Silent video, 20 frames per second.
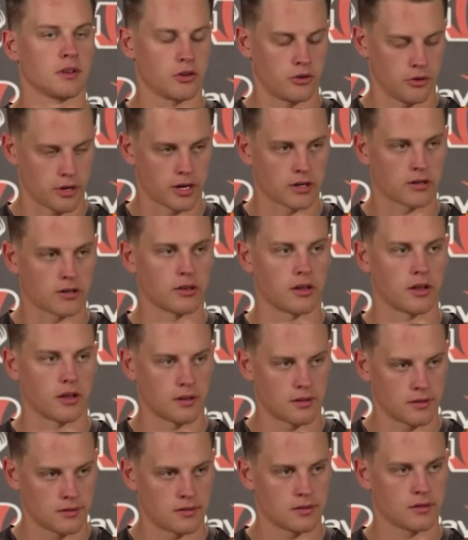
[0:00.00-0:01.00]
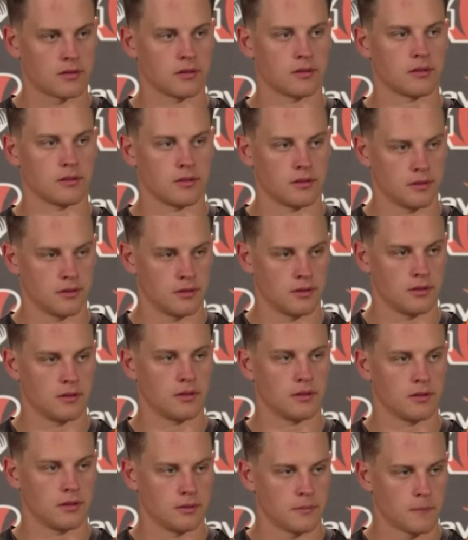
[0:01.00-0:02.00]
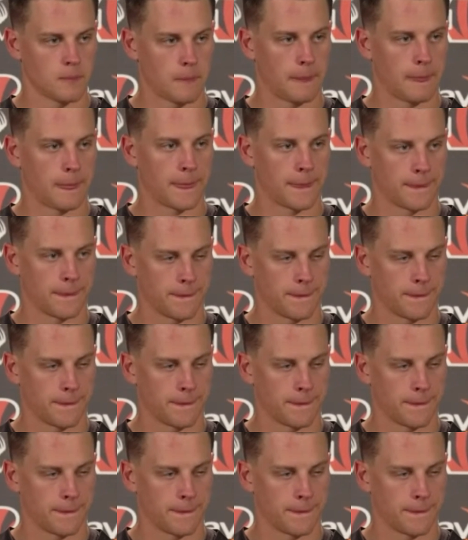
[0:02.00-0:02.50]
Correct. Yeah. What was that like to be back in there for